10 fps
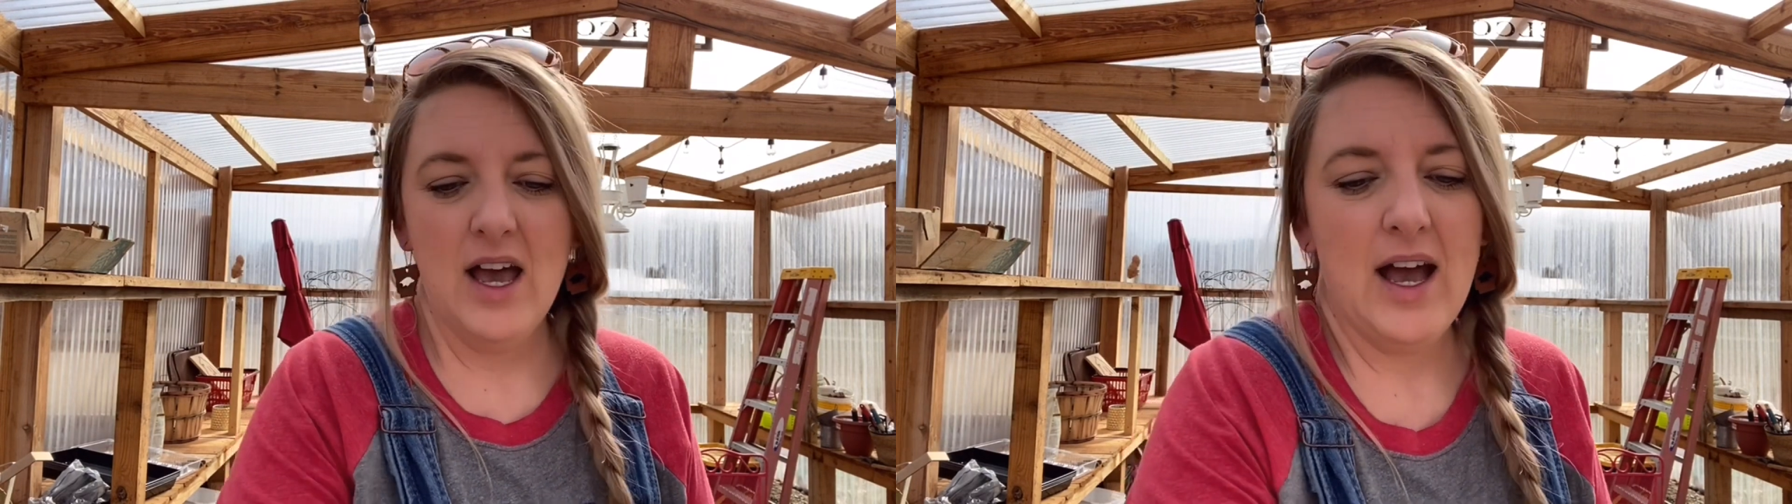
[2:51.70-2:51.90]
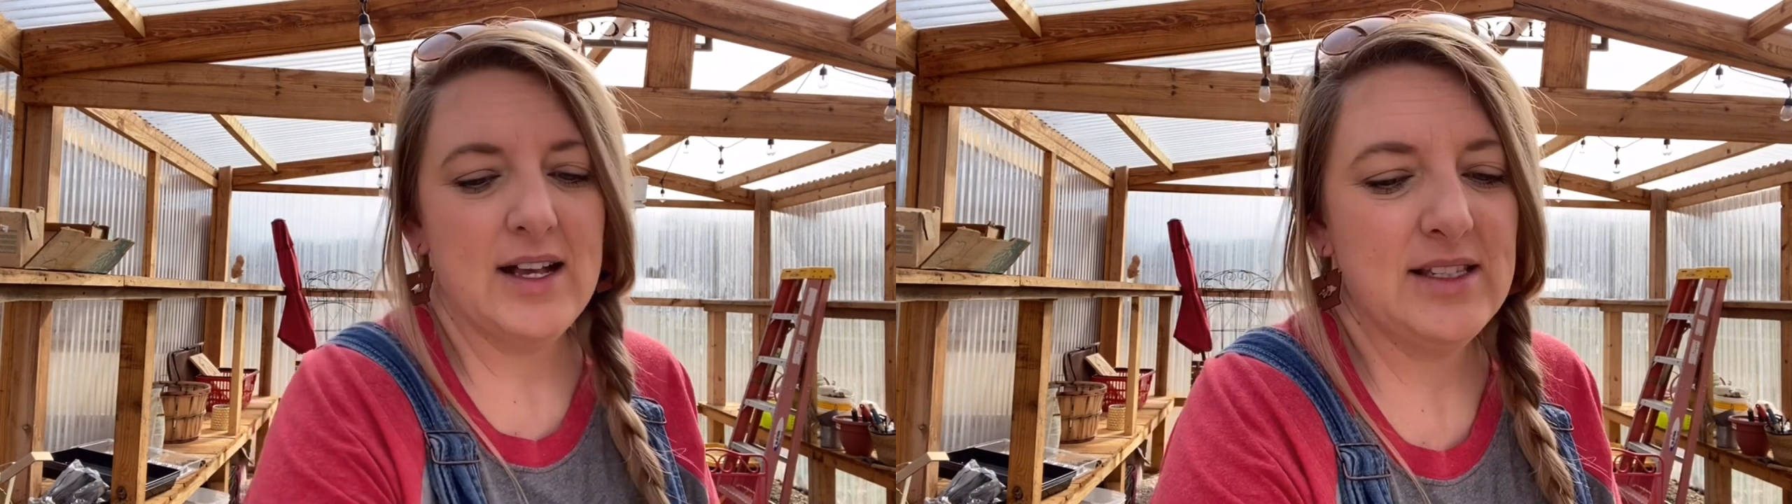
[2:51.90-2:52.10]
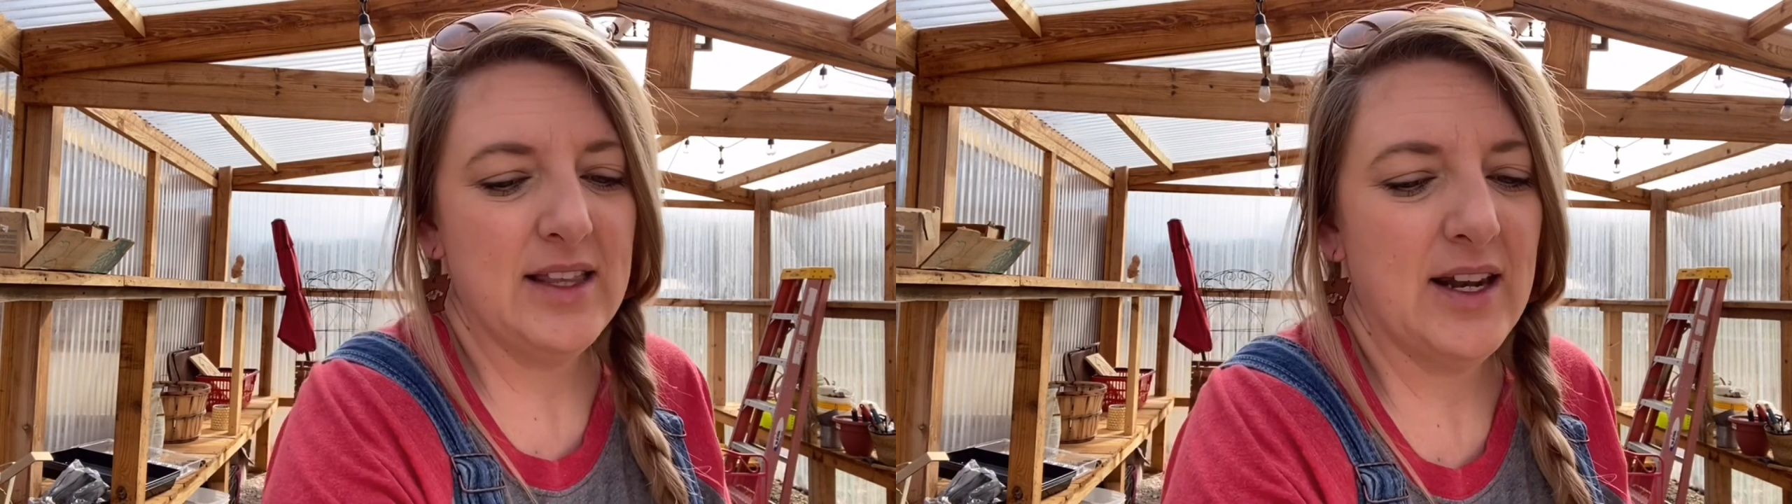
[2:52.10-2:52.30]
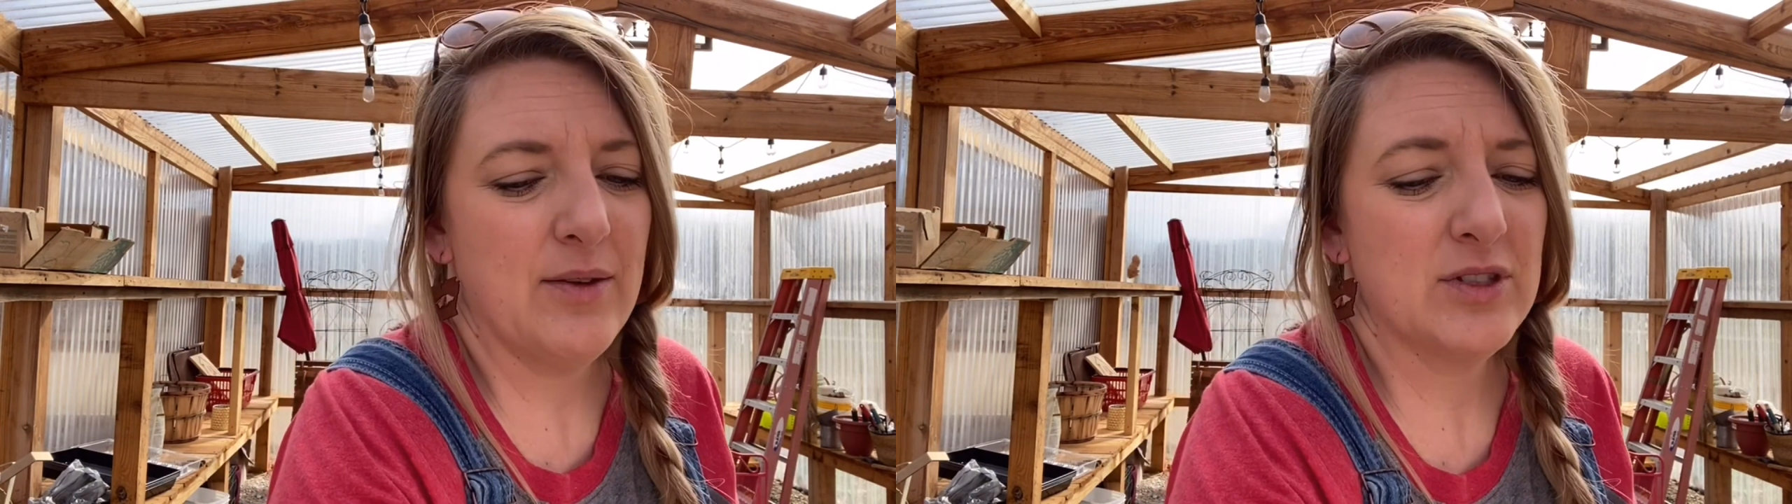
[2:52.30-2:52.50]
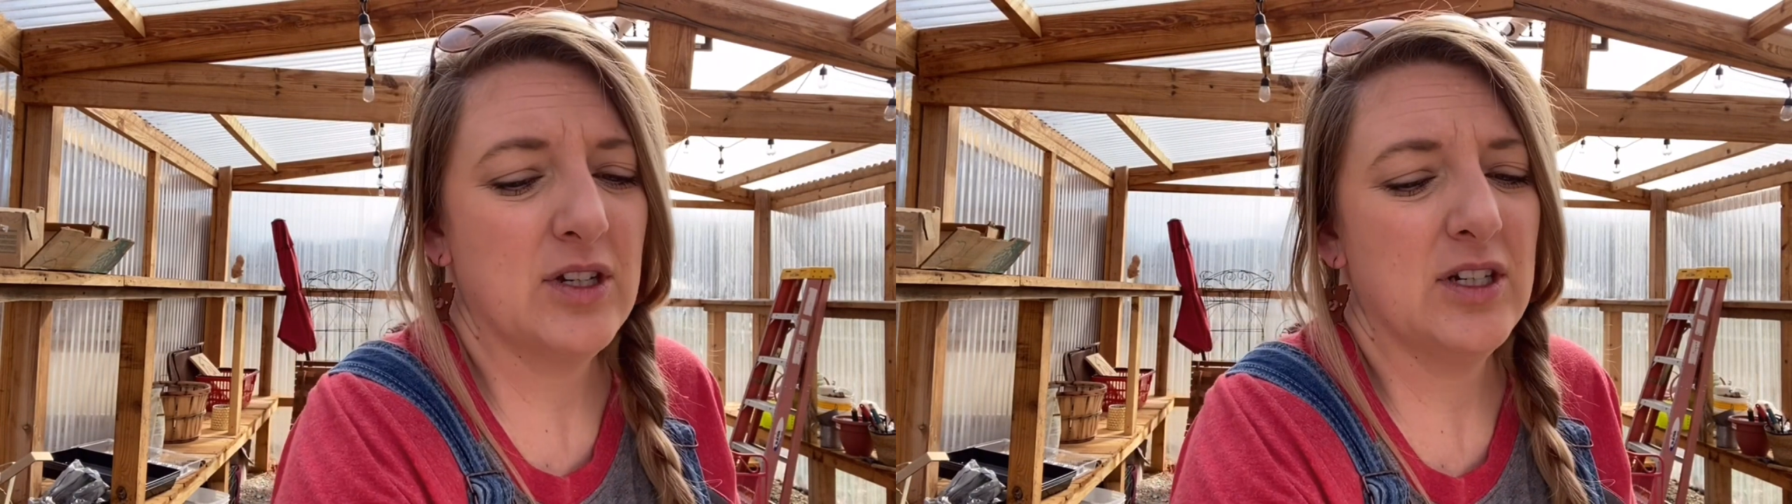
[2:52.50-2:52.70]
I said that I
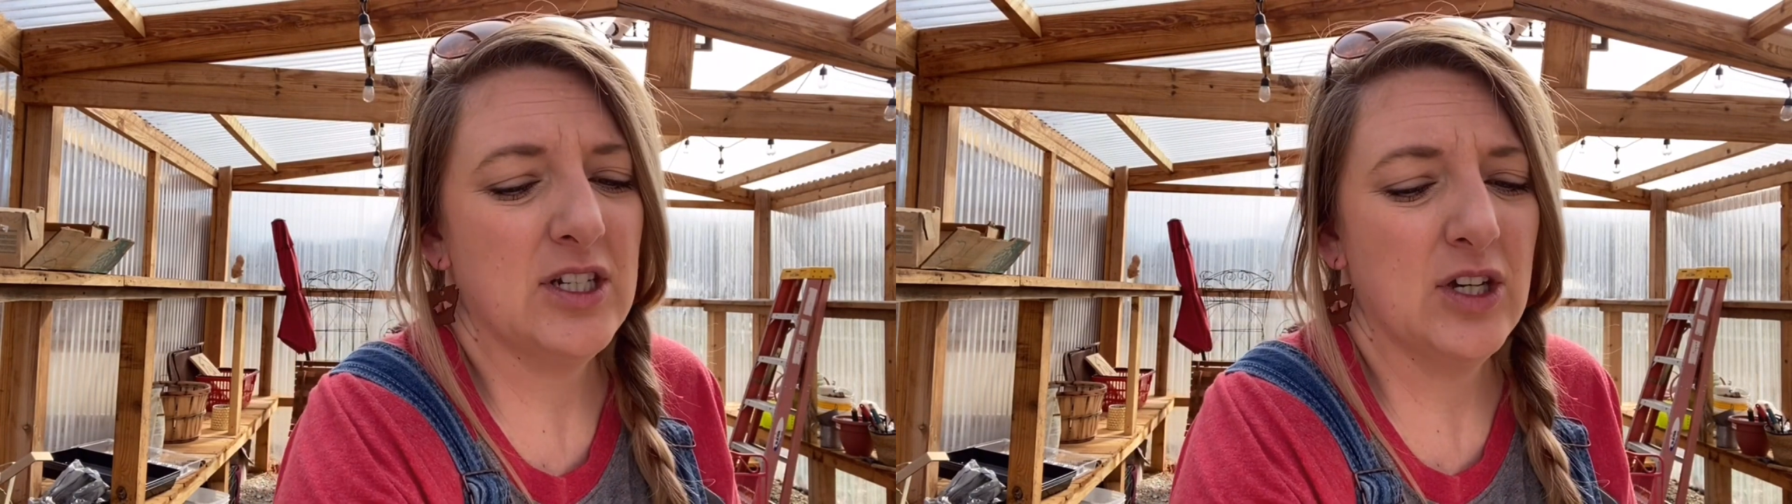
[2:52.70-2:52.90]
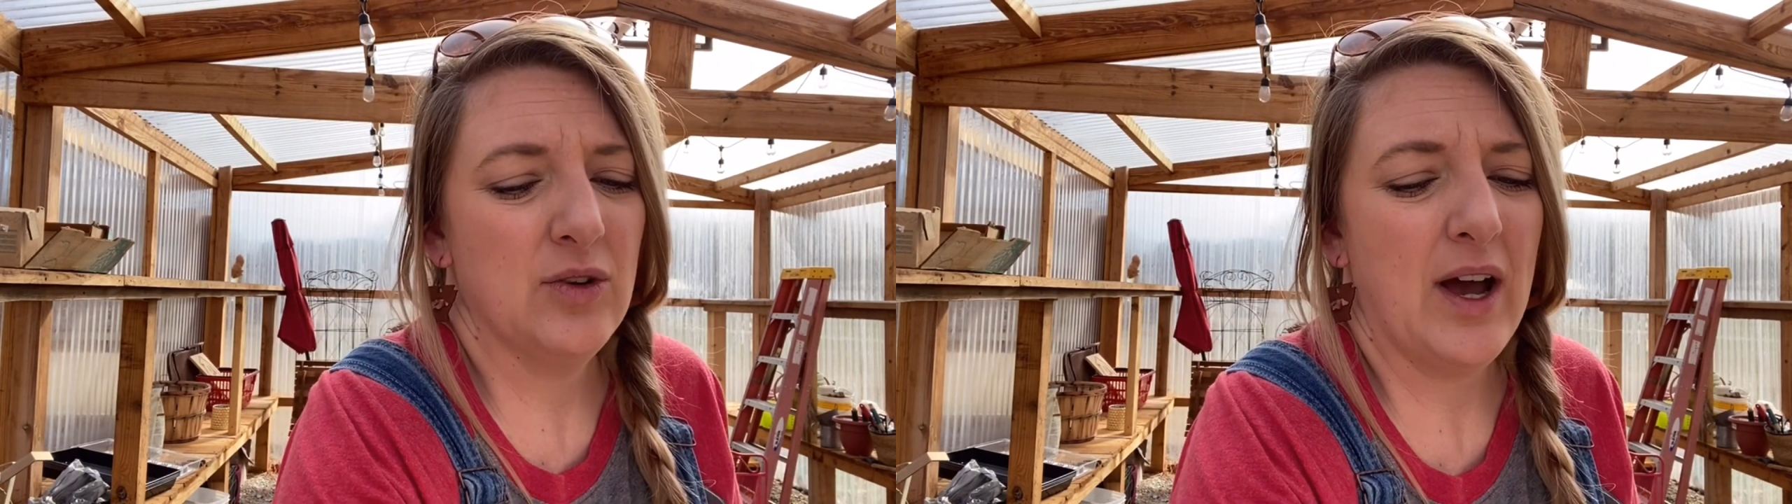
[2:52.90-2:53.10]
was going to do.